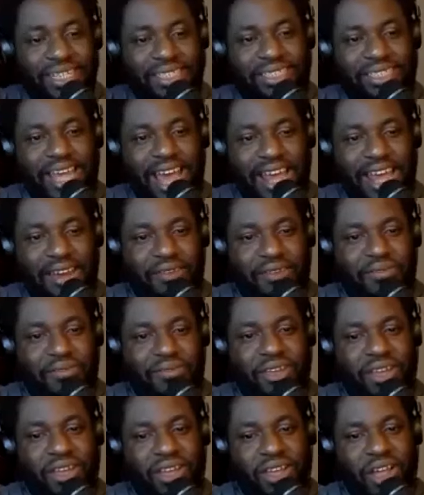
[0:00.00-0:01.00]
side of
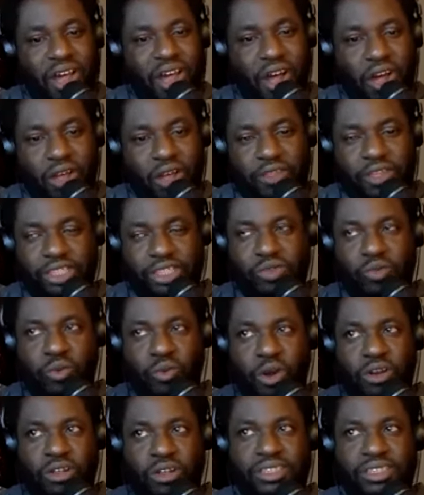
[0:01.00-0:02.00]
all this
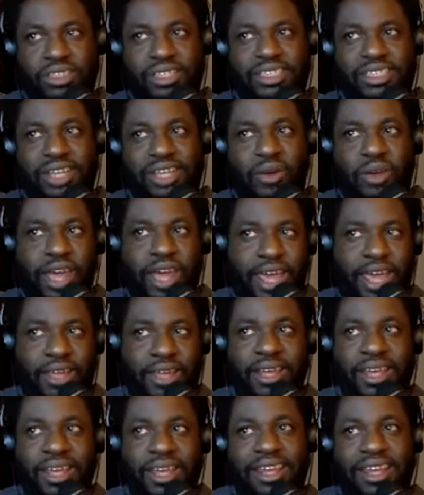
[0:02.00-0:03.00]
works, I said, okay,
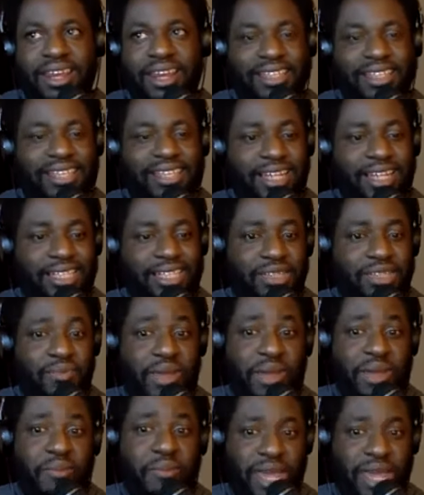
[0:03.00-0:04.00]
this ain't just
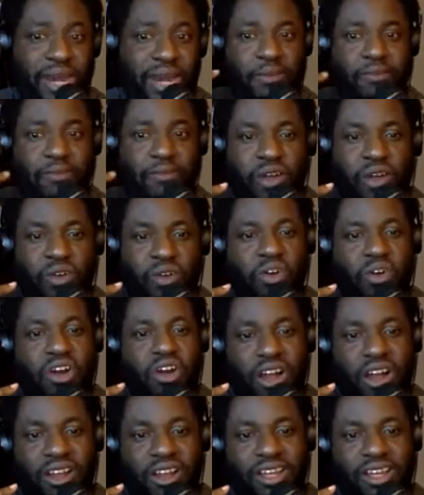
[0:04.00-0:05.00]
me picking up the phone,
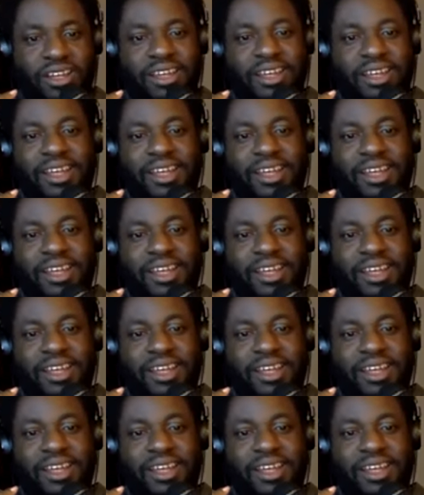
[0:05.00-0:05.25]
calling